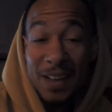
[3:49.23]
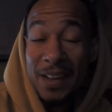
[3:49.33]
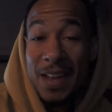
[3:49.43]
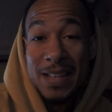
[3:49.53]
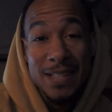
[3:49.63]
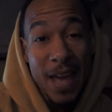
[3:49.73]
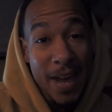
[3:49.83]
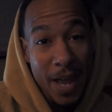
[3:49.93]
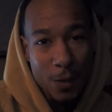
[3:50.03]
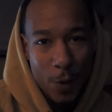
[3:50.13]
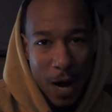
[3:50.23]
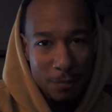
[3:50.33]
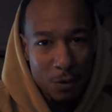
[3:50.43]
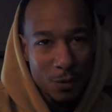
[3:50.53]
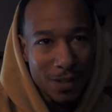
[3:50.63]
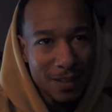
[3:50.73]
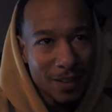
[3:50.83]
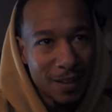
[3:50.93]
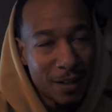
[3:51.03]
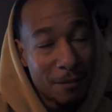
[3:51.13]
and that sad-ass rock music,
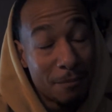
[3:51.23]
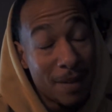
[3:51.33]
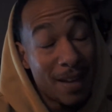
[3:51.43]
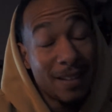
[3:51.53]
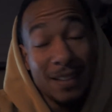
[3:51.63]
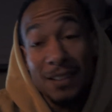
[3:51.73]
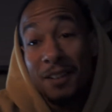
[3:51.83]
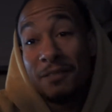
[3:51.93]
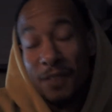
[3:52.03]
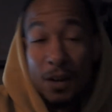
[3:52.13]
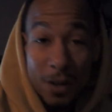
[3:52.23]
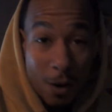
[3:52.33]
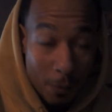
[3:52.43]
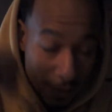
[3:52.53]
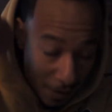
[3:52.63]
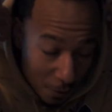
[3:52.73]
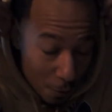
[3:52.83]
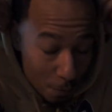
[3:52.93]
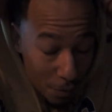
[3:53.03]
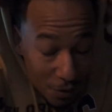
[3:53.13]
man, get the fuck on with that
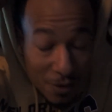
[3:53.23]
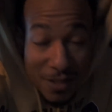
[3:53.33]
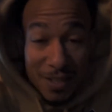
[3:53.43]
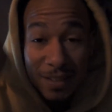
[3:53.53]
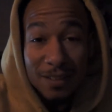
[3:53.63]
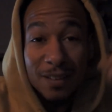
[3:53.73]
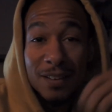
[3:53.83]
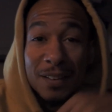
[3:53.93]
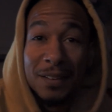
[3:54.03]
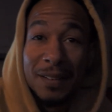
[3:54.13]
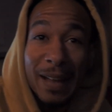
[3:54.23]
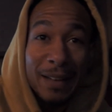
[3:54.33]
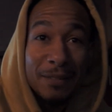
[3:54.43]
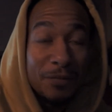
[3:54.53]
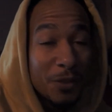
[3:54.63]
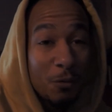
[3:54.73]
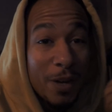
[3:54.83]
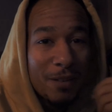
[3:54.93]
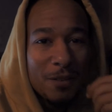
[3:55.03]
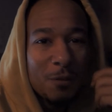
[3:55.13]
old bullshit. Like, we
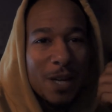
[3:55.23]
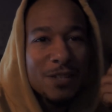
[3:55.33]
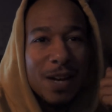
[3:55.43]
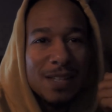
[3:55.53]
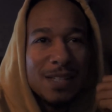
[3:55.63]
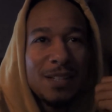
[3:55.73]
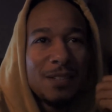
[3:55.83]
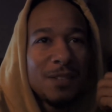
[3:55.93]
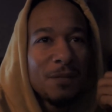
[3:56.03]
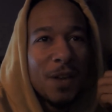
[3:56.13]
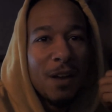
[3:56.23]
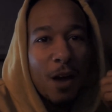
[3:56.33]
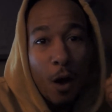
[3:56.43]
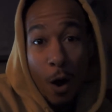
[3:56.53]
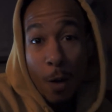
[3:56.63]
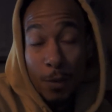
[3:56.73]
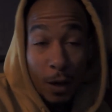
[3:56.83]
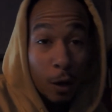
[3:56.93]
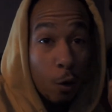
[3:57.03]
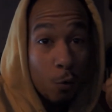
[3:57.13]
ain't trying to see up
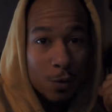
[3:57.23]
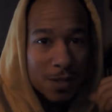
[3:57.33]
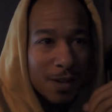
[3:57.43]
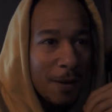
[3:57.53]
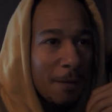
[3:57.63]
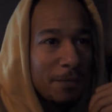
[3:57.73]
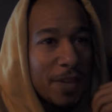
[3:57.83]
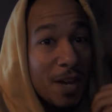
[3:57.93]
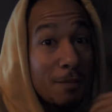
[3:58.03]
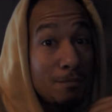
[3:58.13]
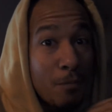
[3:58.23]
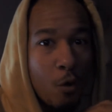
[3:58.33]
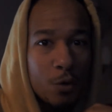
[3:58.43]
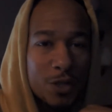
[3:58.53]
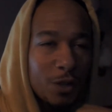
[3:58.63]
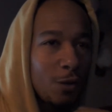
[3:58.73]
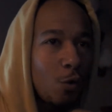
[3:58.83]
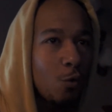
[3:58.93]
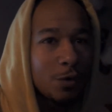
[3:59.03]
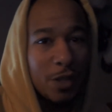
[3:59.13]
close the
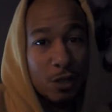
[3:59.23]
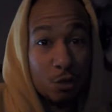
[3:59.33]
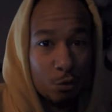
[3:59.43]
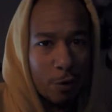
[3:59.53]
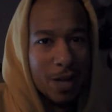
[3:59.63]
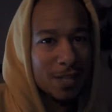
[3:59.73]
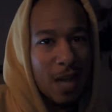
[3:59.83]
emotional distress,